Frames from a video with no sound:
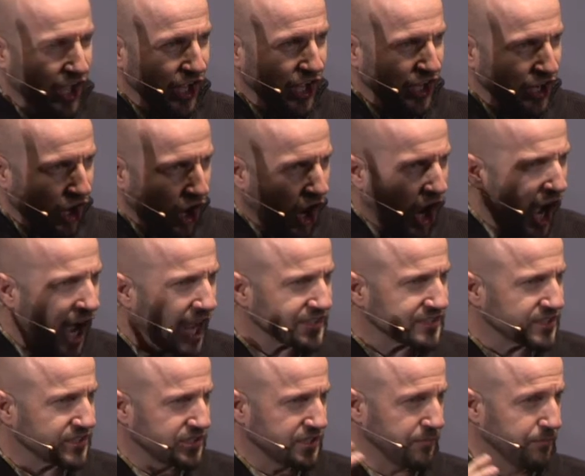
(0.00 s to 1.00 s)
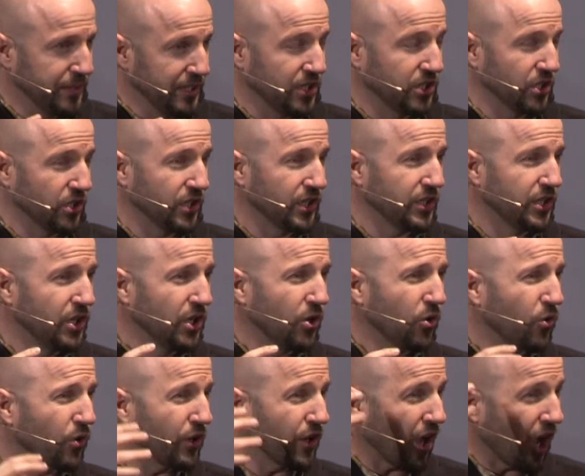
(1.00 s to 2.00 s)
It ought to be good,
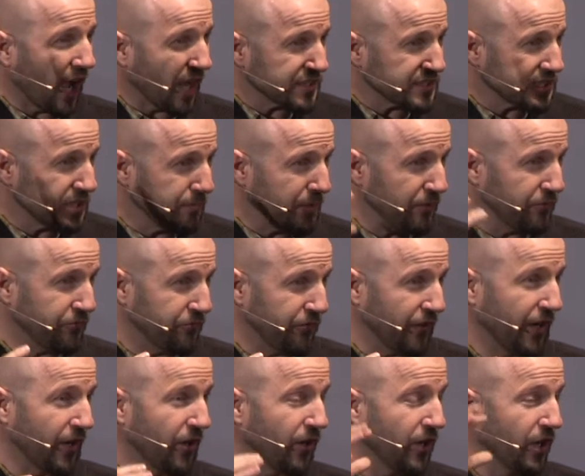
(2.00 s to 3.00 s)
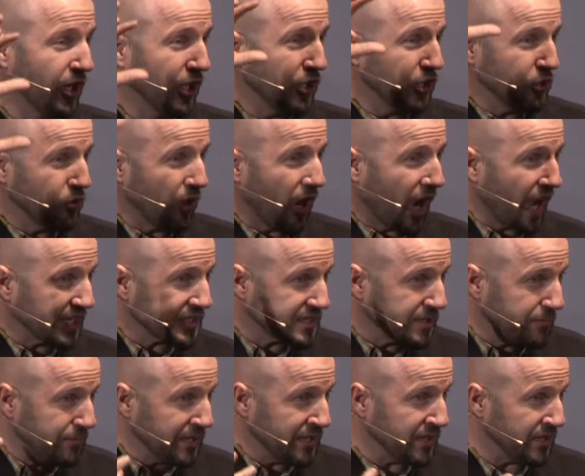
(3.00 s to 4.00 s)
or it ought to be fair. You ought to
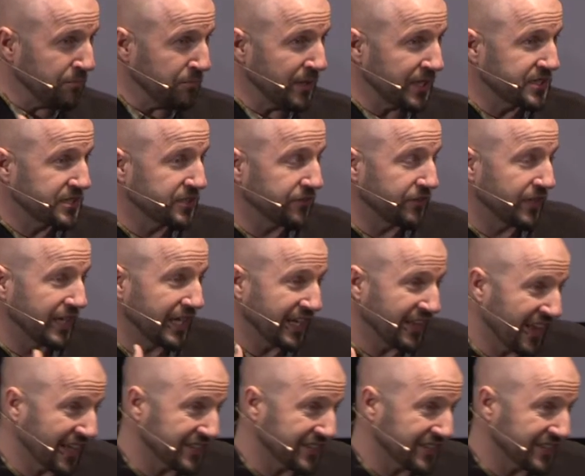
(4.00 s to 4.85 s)
be in the mix of it, and